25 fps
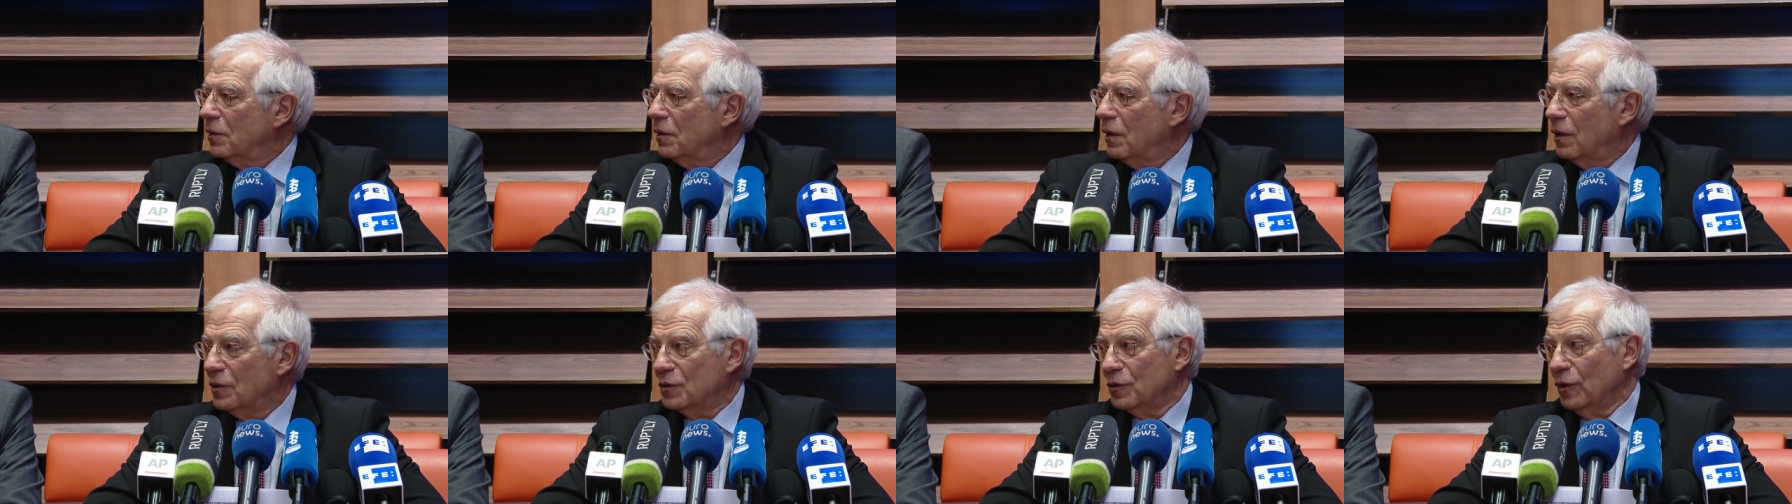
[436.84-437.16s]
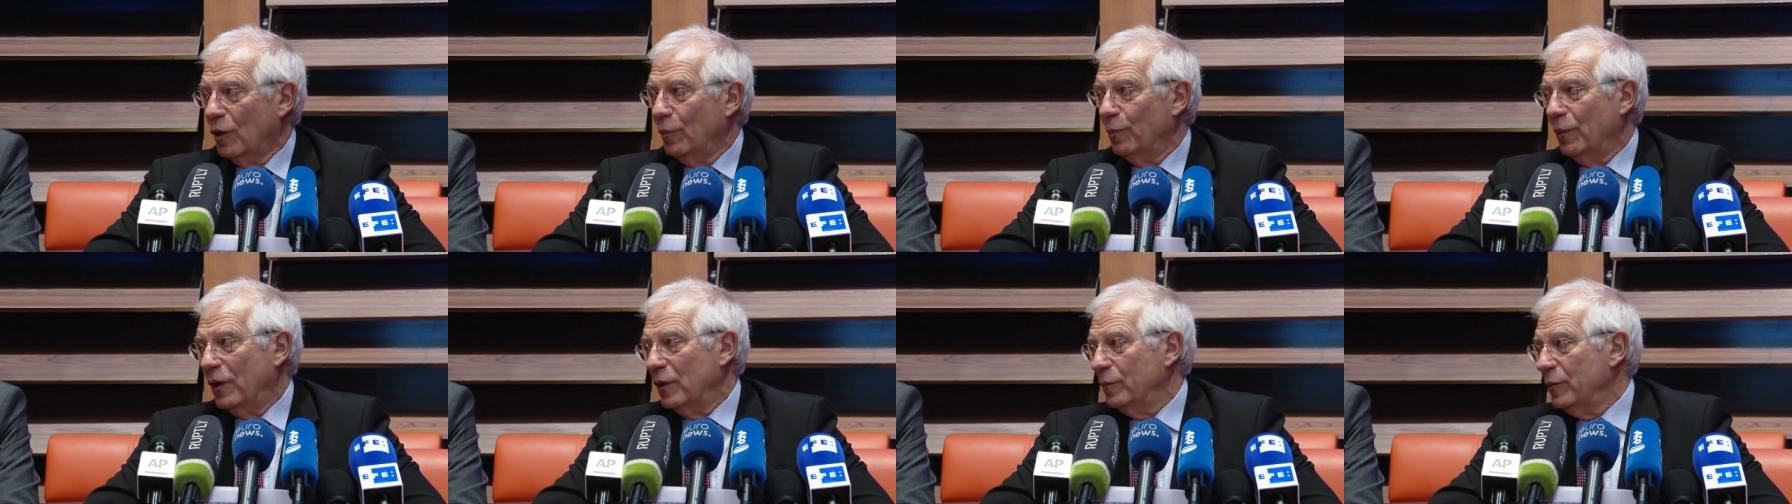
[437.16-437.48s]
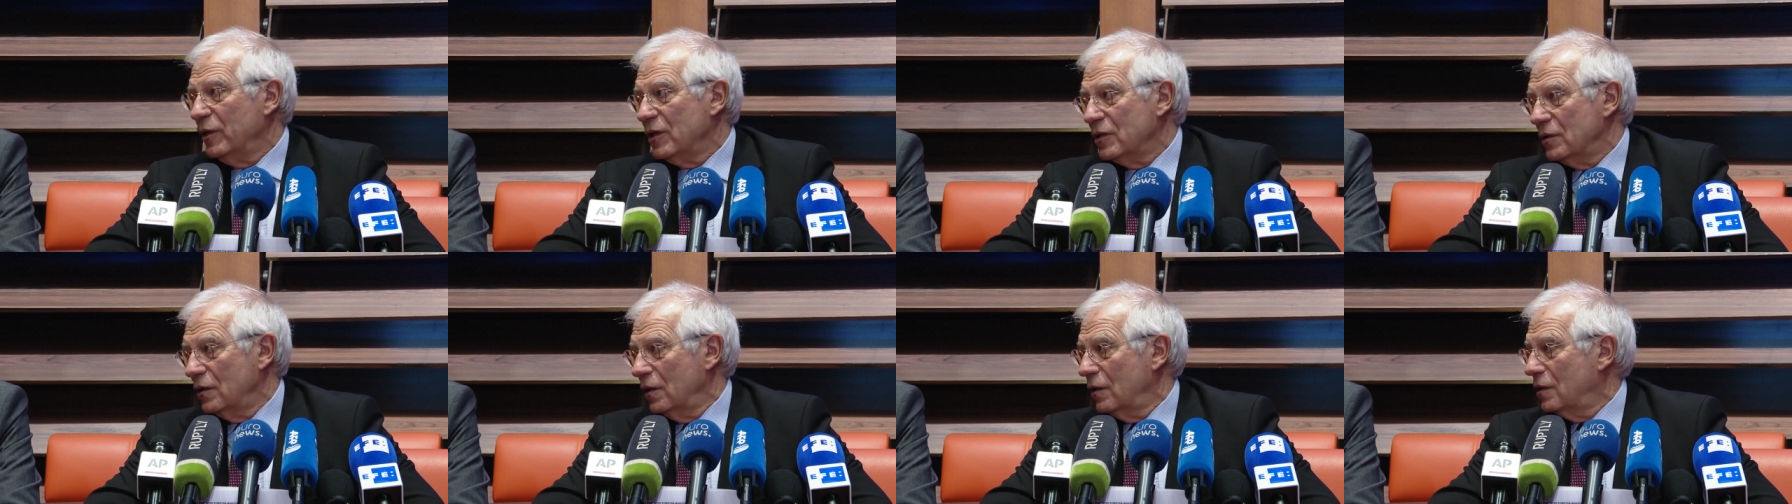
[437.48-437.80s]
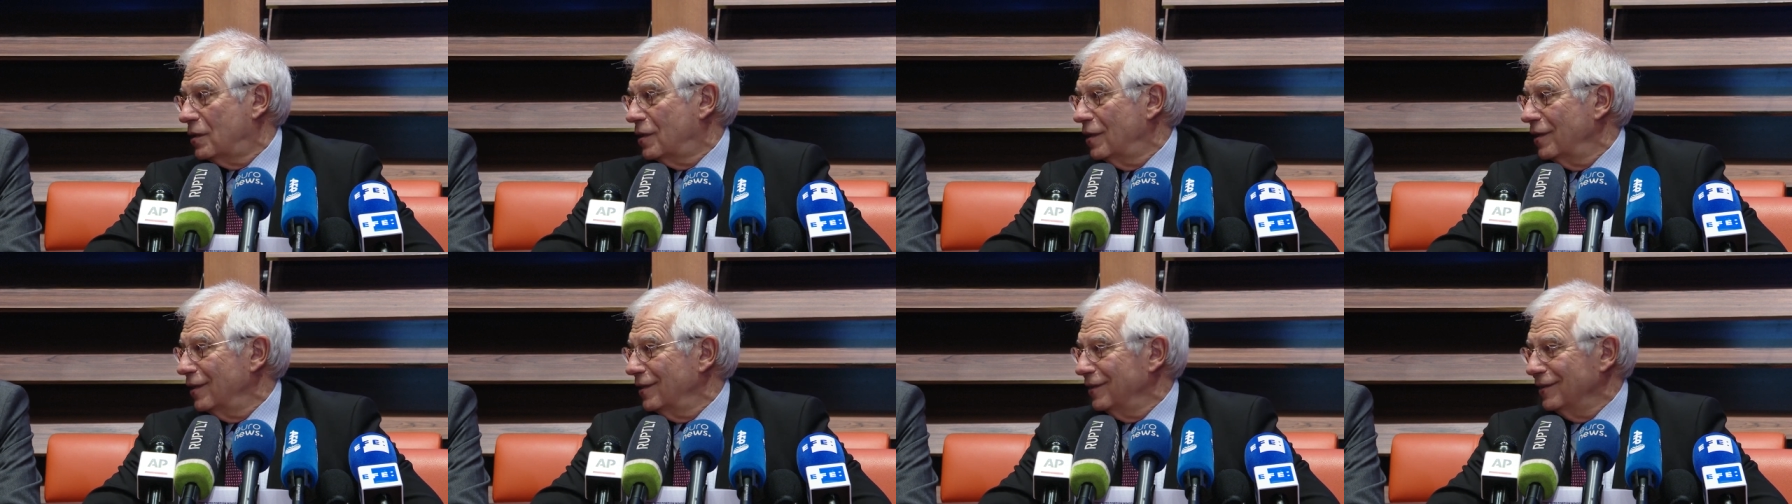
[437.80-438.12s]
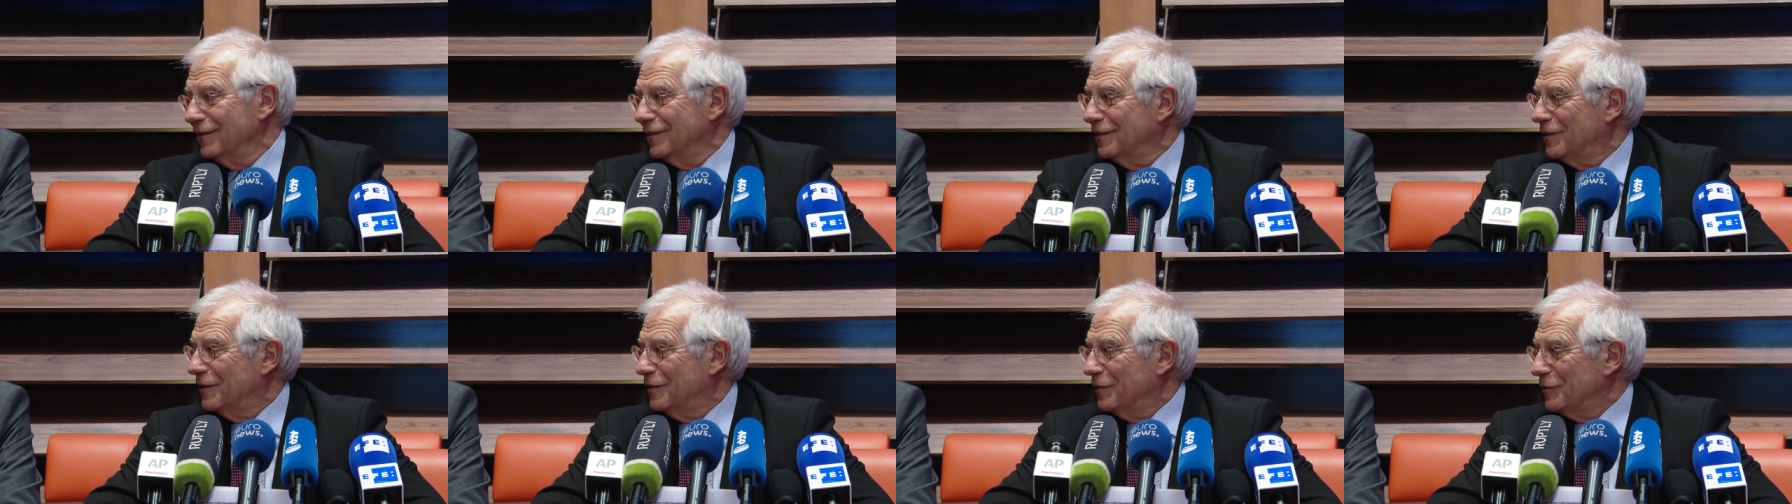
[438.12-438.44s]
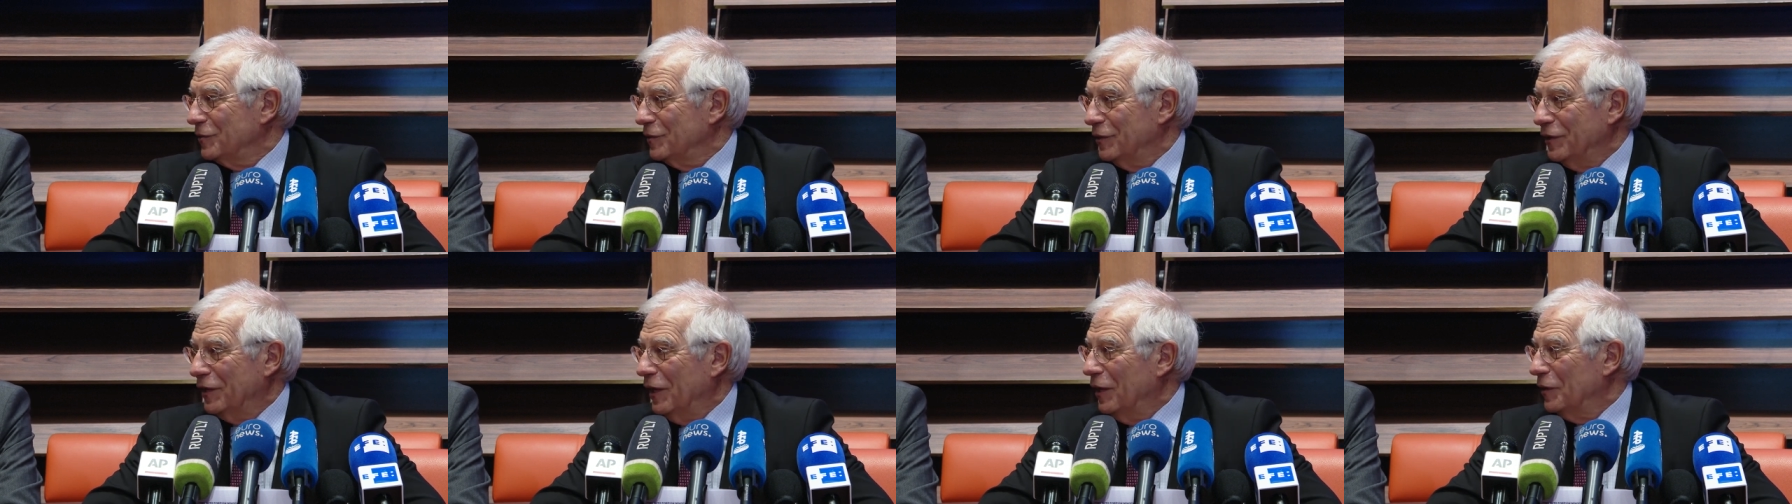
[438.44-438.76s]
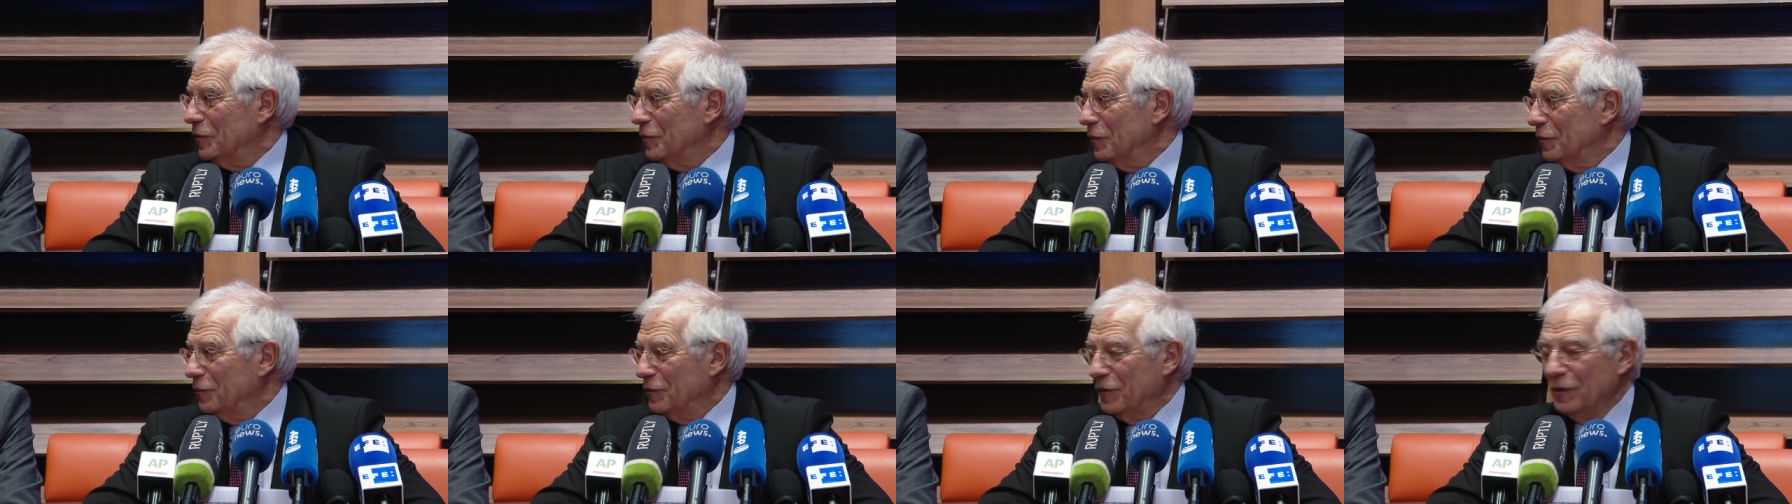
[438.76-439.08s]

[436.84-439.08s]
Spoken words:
it's not my business. Coordinator of